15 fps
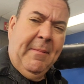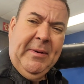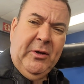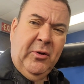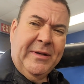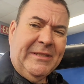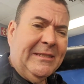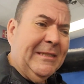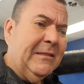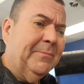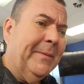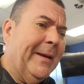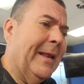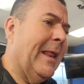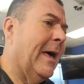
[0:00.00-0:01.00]
I've been noticing
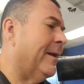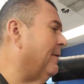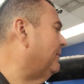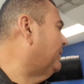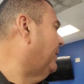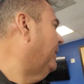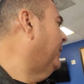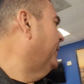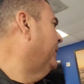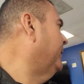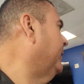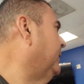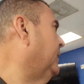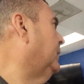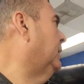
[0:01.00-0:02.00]
there's been a lot of
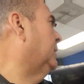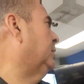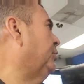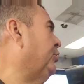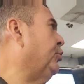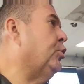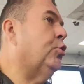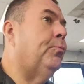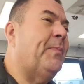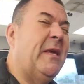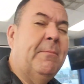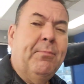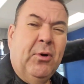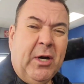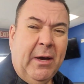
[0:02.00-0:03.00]
new
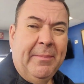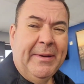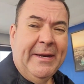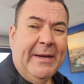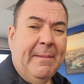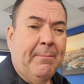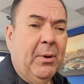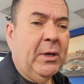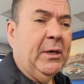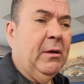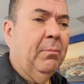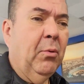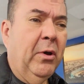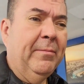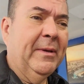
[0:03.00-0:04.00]
people coming in and
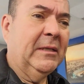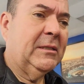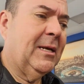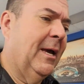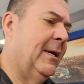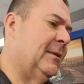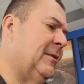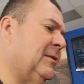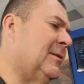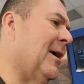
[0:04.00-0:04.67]
booking appointments, guys.